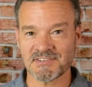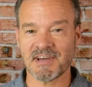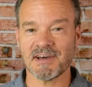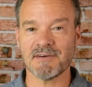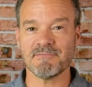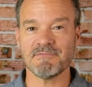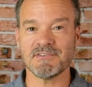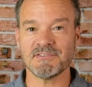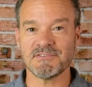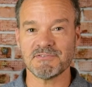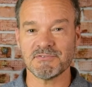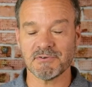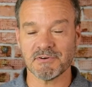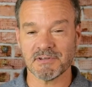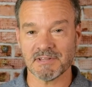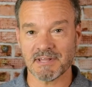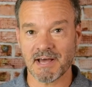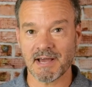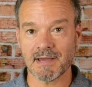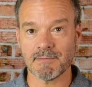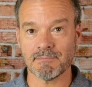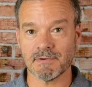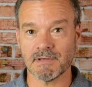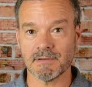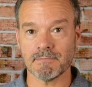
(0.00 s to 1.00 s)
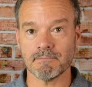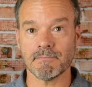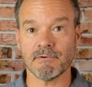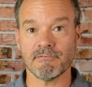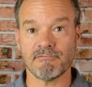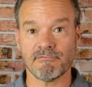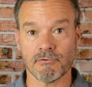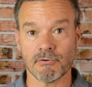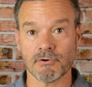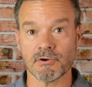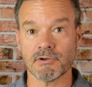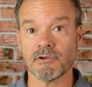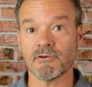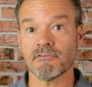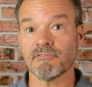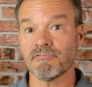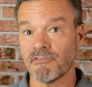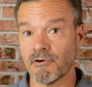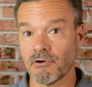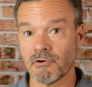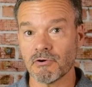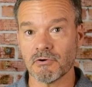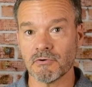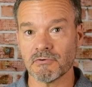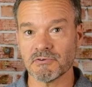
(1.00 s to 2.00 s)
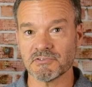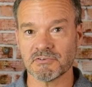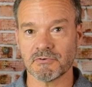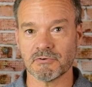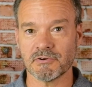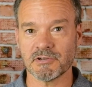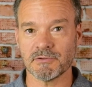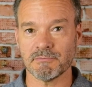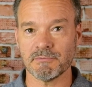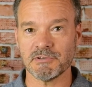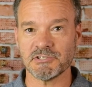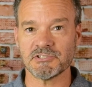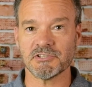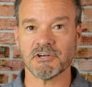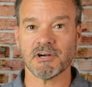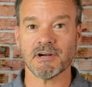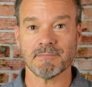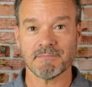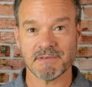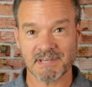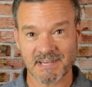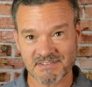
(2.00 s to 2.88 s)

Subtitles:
come into alignment before your photo is going to be sharp.